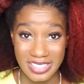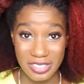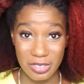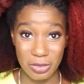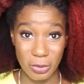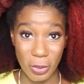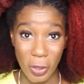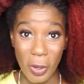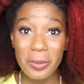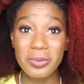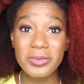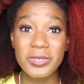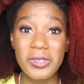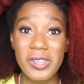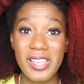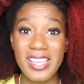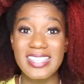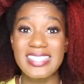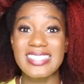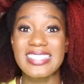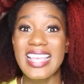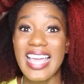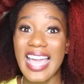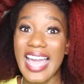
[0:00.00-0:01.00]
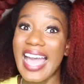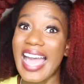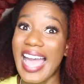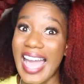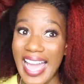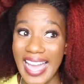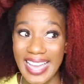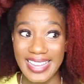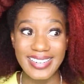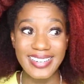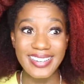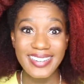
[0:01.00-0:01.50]
that a rope twist
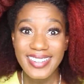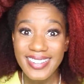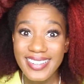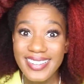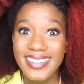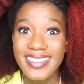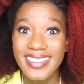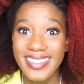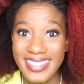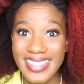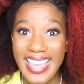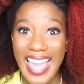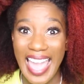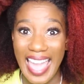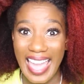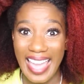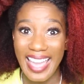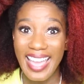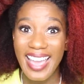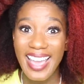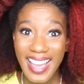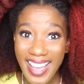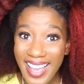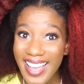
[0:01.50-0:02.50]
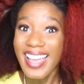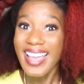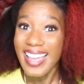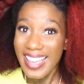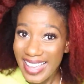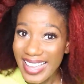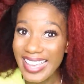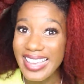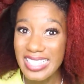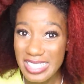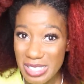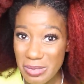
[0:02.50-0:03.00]
and yeah,
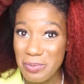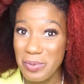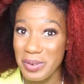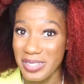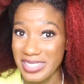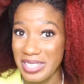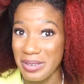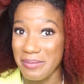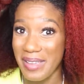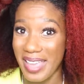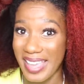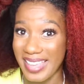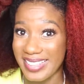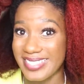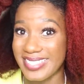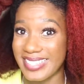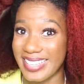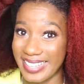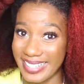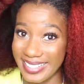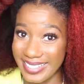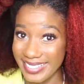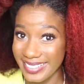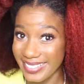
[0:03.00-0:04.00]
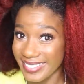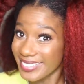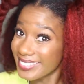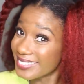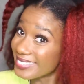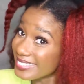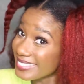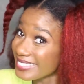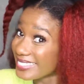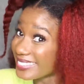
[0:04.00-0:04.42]
it's pretty basic.